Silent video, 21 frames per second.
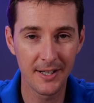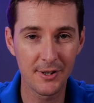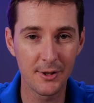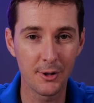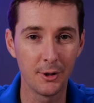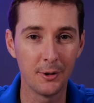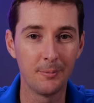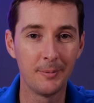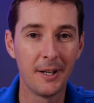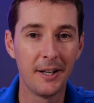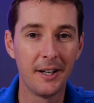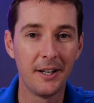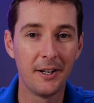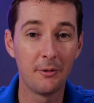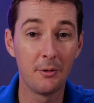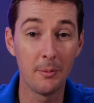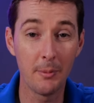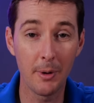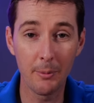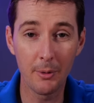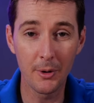So
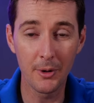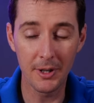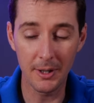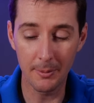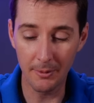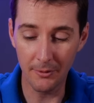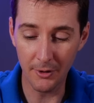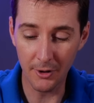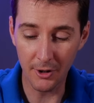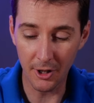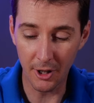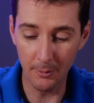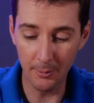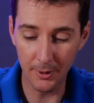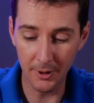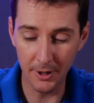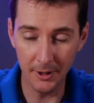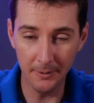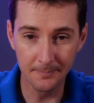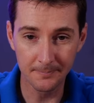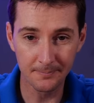remember the name of the
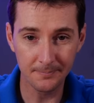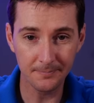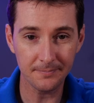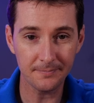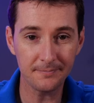company?